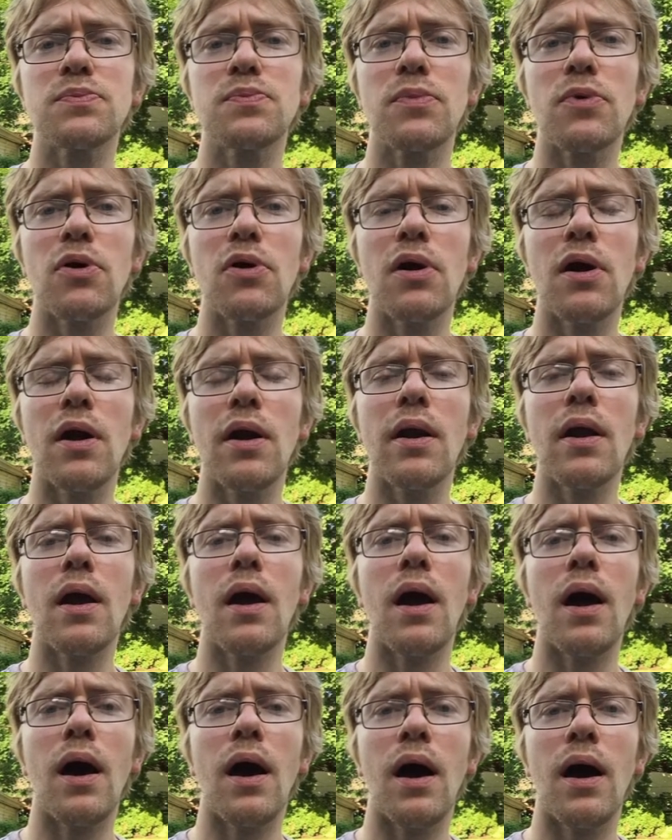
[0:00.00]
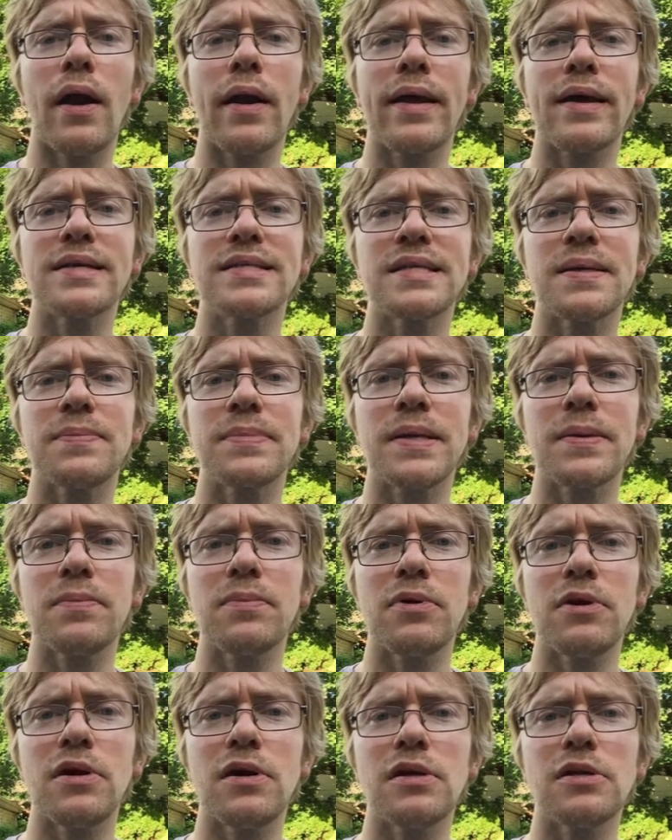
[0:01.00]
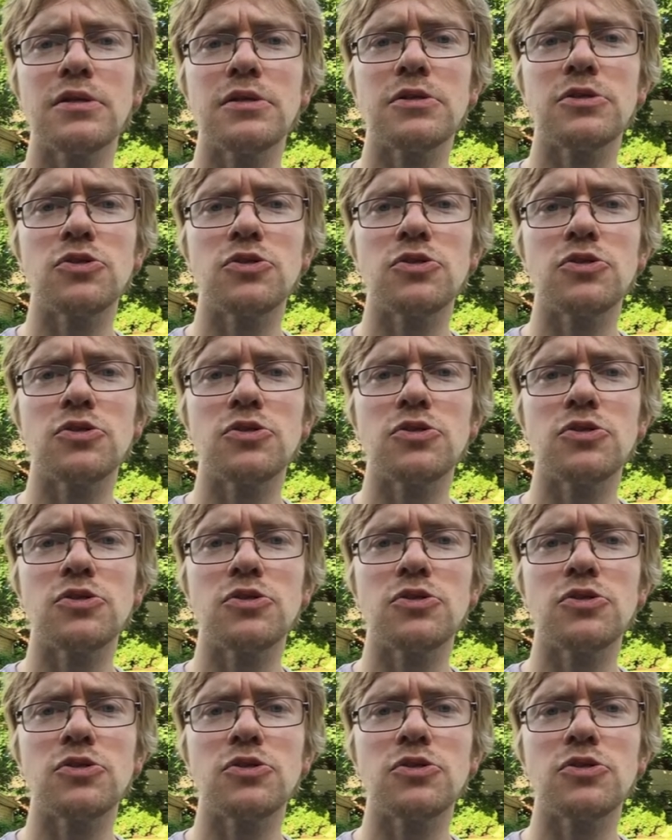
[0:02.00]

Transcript: born on September